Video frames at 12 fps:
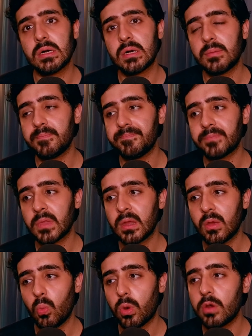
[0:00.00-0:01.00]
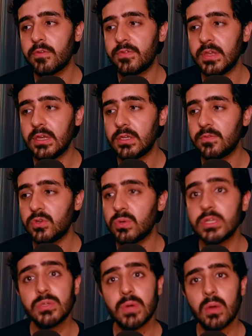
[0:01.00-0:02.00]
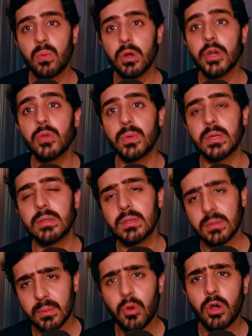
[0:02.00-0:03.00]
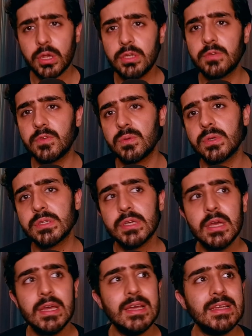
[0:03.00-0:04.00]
One of the interviewers who I worked with, the mock interviewers,